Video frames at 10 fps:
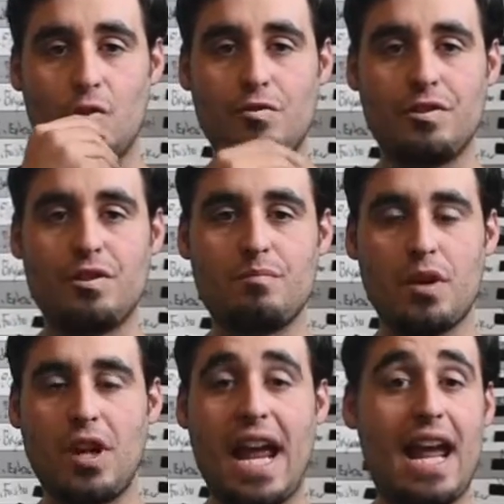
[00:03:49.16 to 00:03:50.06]
Just
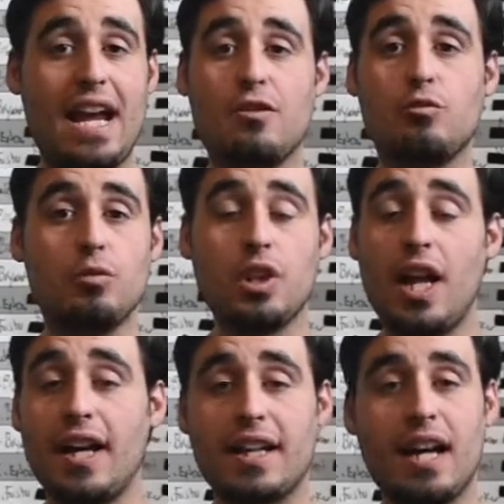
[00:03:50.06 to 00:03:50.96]
some Andrew
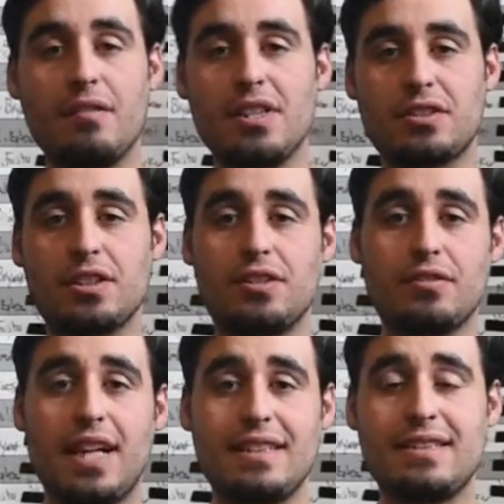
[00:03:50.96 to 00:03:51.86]
Luck, obviously.
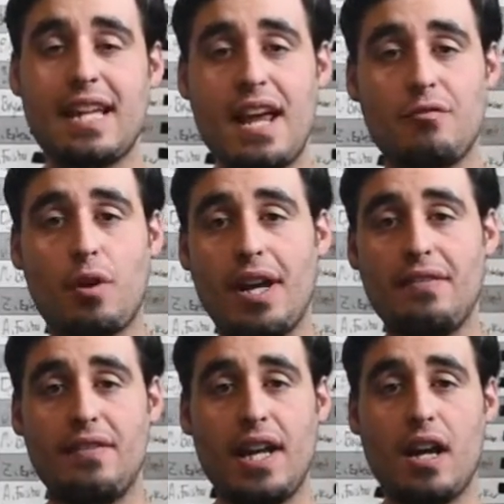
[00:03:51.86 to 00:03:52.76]
So that's 10
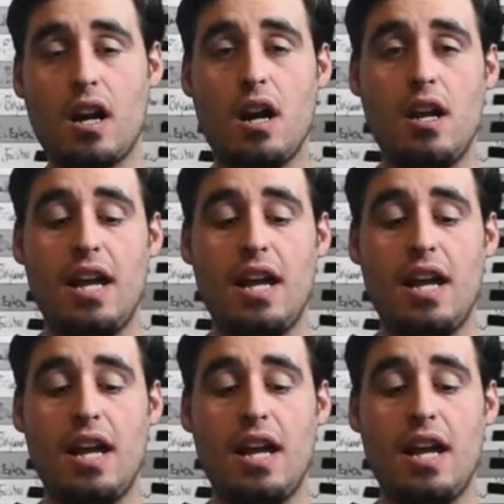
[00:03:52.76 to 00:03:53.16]
right there.